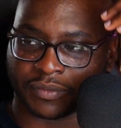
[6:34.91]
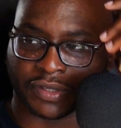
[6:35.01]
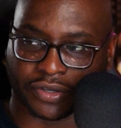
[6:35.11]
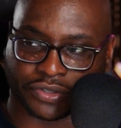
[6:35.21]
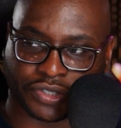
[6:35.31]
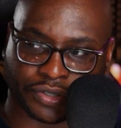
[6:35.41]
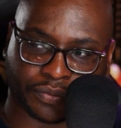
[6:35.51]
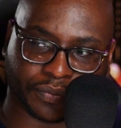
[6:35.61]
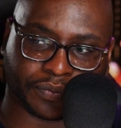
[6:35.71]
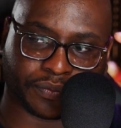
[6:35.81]
Those two.
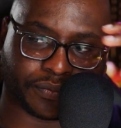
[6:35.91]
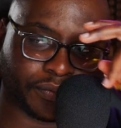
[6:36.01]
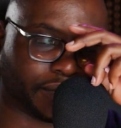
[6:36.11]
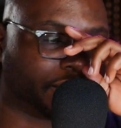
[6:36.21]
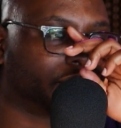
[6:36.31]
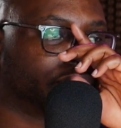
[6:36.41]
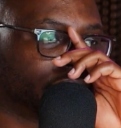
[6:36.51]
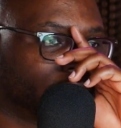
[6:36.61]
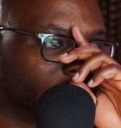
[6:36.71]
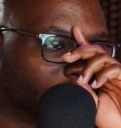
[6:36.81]

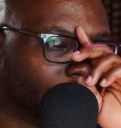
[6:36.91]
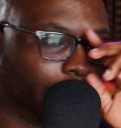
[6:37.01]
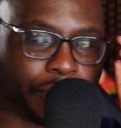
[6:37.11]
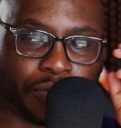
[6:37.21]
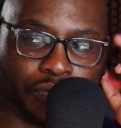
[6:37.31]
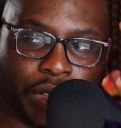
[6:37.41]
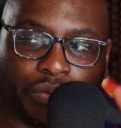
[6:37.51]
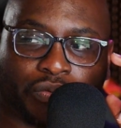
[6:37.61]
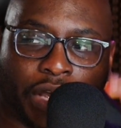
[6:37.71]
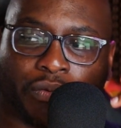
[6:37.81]
Like we
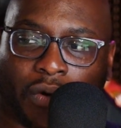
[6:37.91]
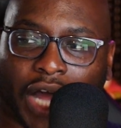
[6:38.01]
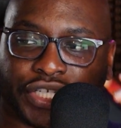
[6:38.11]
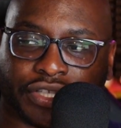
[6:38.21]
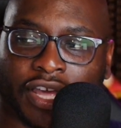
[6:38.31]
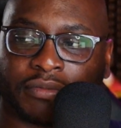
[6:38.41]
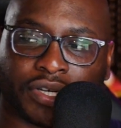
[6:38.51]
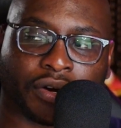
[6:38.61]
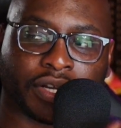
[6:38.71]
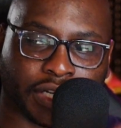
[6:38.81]
we watched them
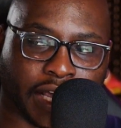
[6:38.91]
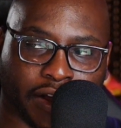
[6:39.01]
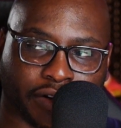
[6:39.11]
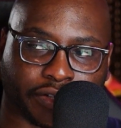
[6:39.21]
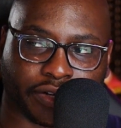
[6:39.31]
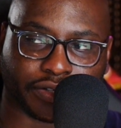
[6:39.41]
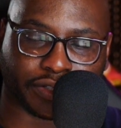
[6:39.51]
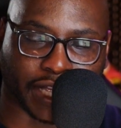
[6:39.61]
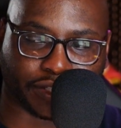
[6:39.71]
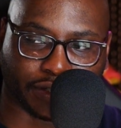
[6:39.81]
turn into characters.
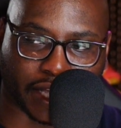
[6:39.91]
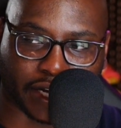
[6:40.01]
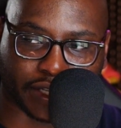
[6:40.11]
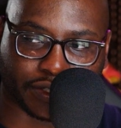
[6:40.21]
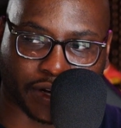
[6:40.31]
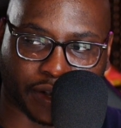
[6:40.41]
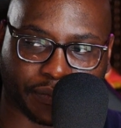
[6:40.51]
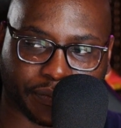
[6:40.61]
That's who that is, right?